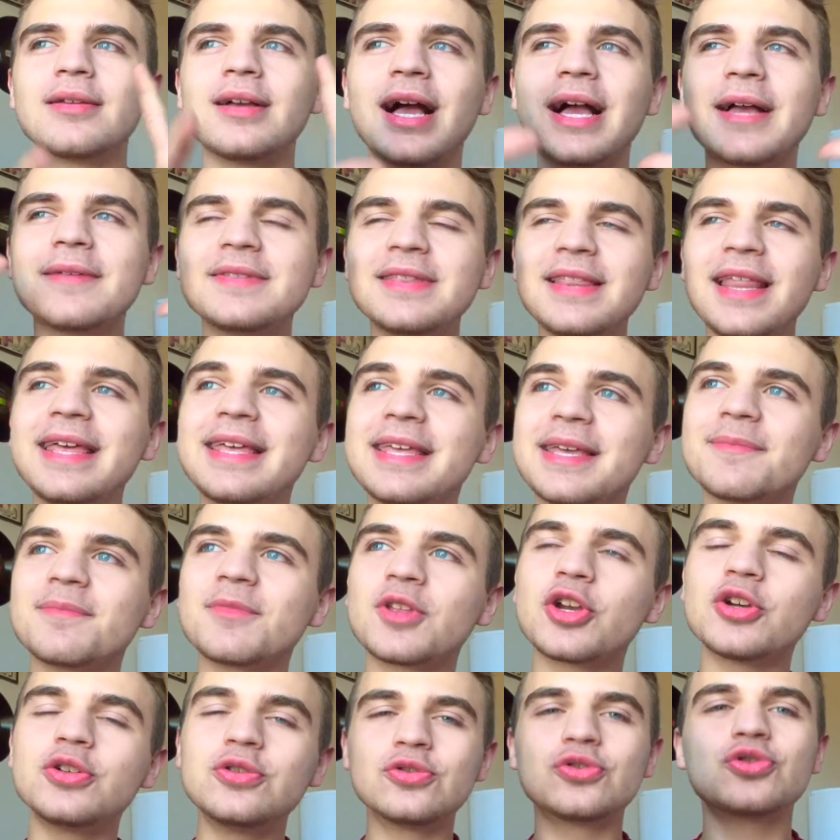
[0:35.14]
like
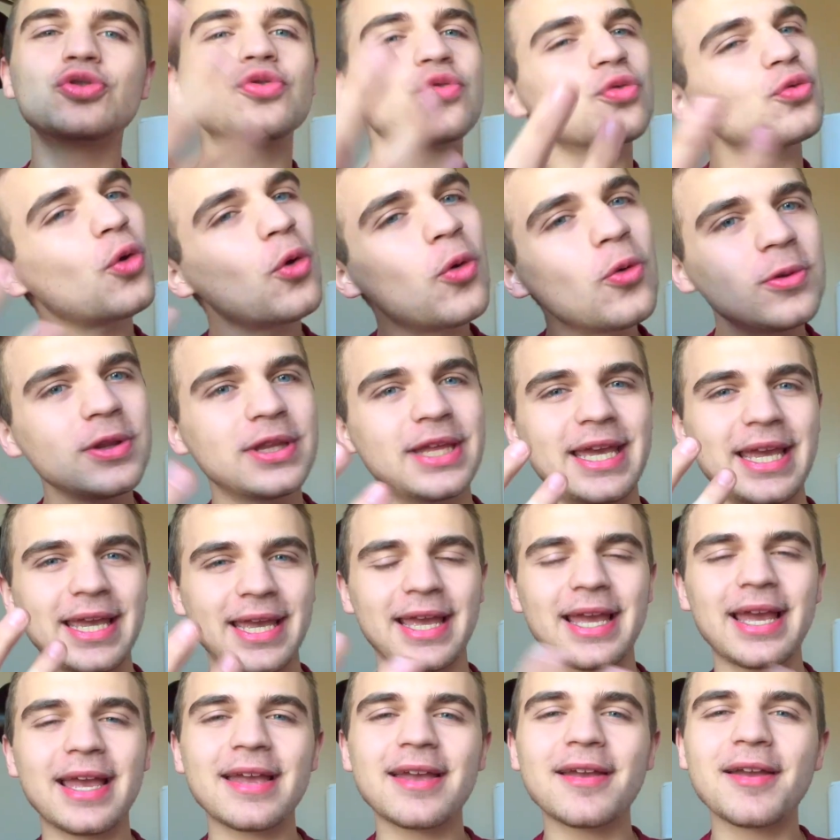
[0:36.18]

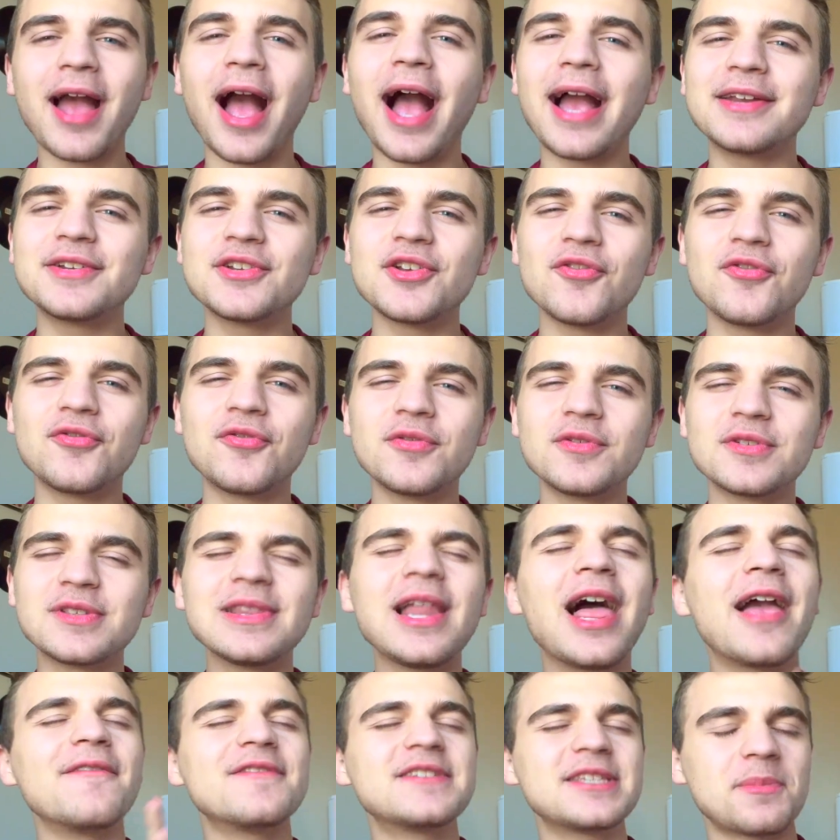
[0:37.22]
controlling kind of
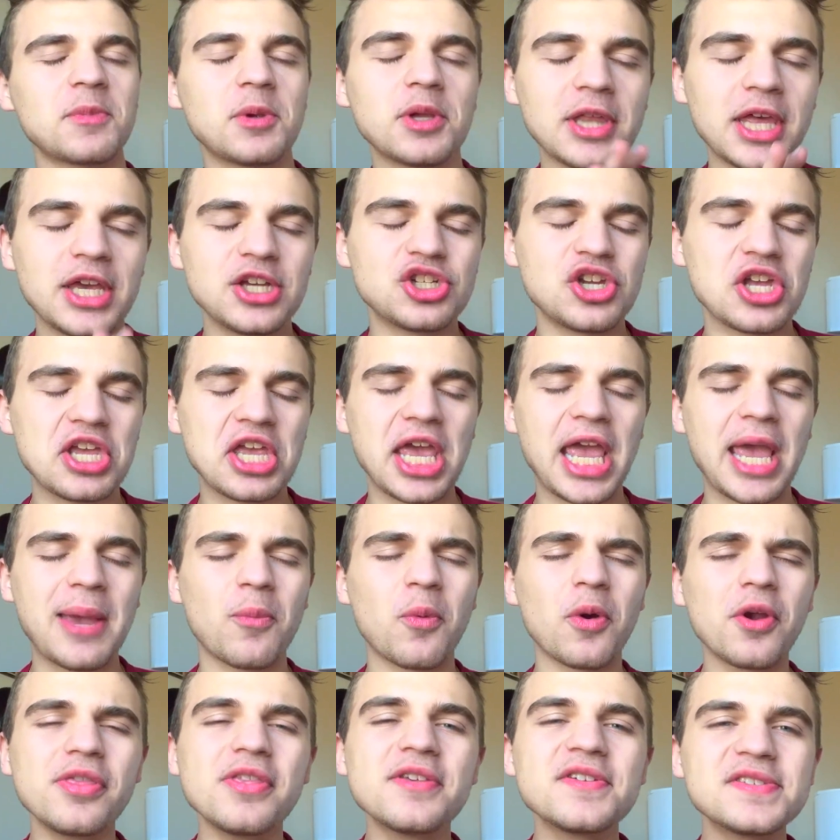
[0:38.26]
life simulation game
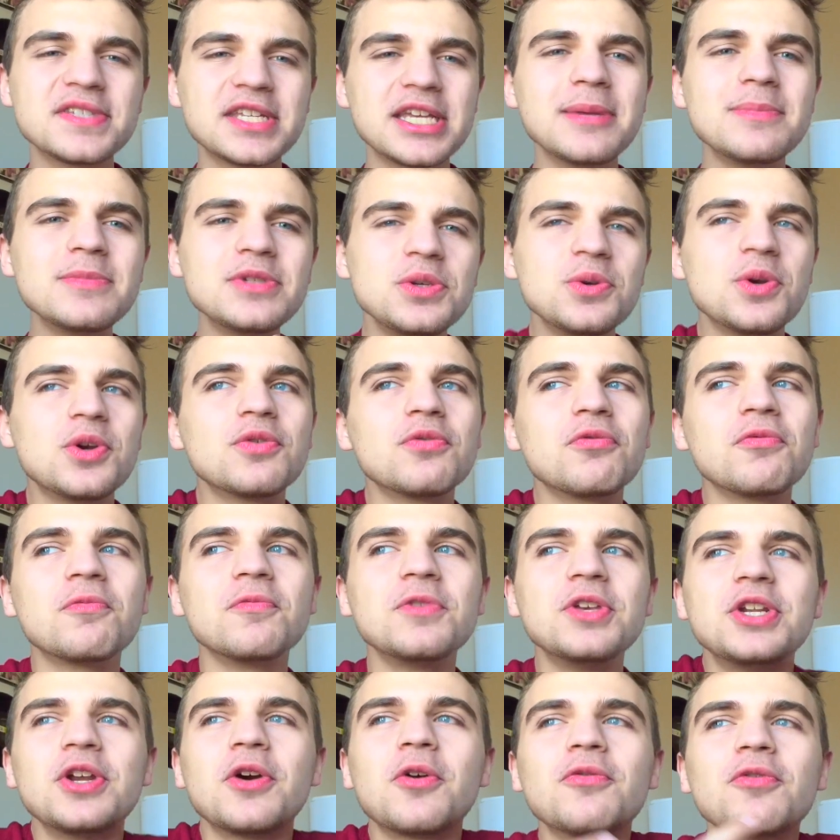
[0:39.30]
where the sims you could
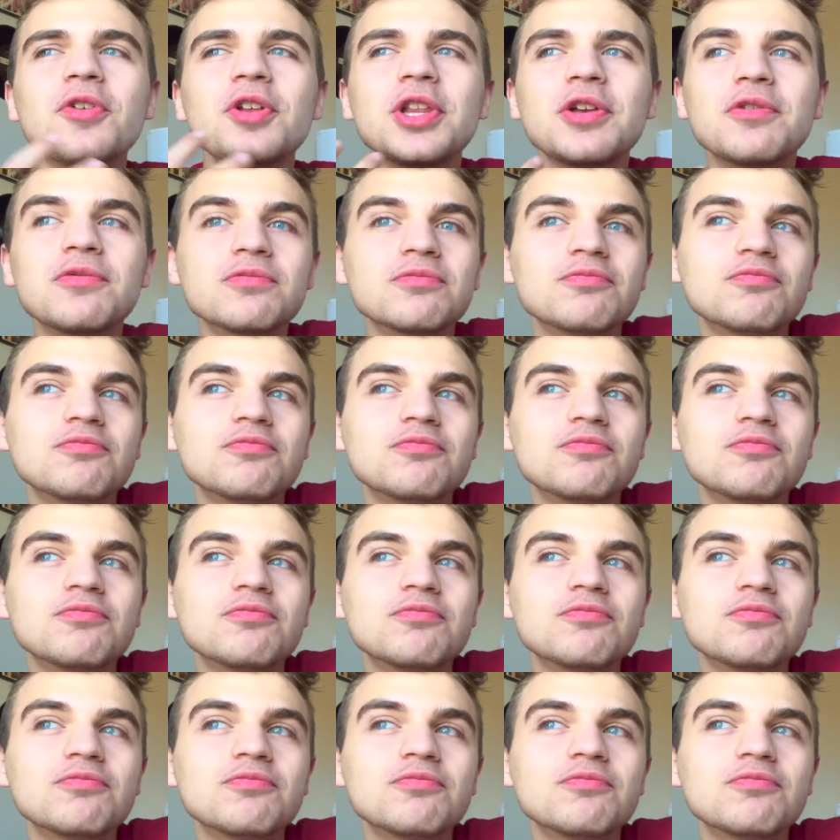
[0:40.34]
you know really